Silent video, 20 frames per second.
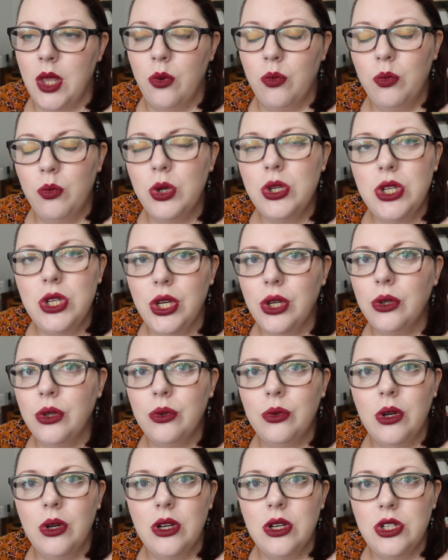Would
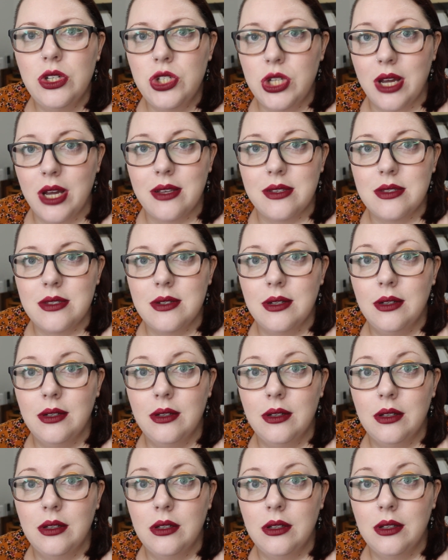you just
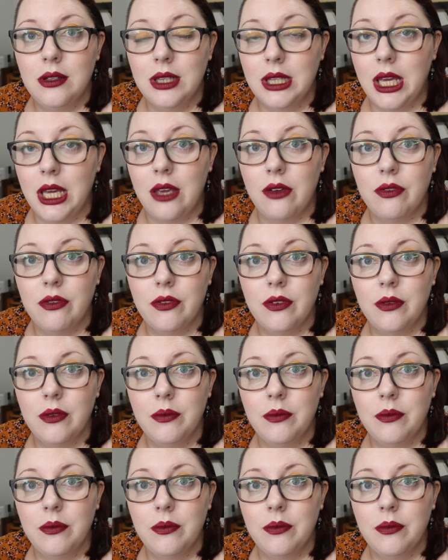leave?